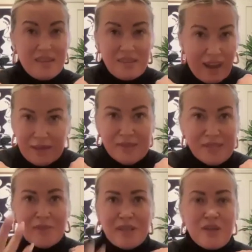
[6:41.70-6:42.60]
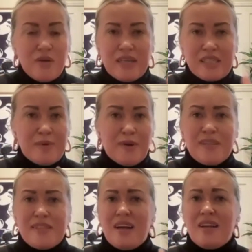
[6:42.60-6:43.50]
I'm somebody who had
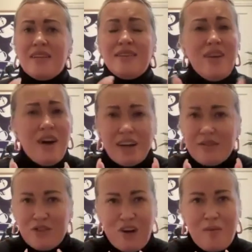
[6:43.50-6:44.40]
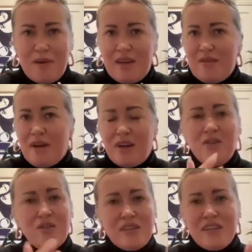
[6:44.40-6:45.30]
experienced a lot of trauma in my
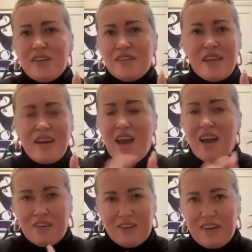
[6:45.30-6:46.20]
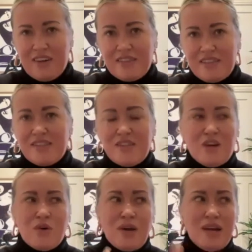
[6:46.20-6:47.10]
early years and adult years. And
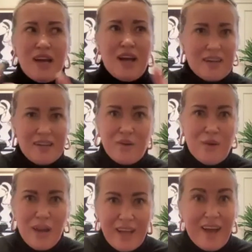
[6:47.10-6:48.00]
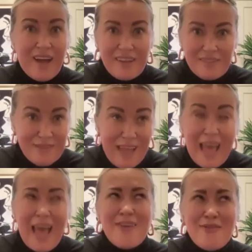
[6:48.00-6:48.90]
so, I
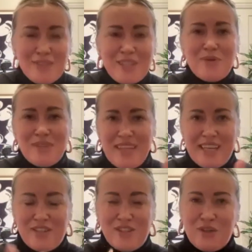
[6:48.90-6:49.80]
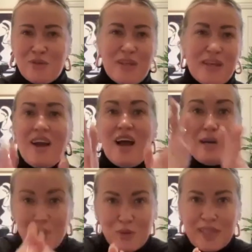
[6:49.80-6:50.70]
heavily relate to like,
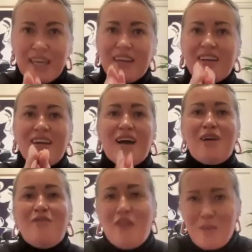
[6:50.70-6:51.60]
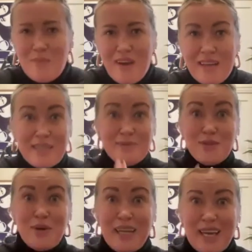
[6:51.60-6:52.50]
I'm doing it, I'm falling behind. I'm
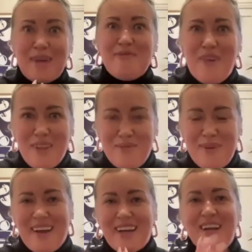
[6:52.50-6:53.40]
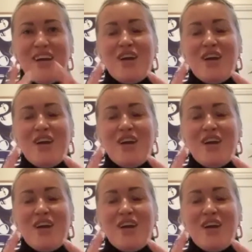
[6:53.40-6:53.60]
doing it, I'm falling behind.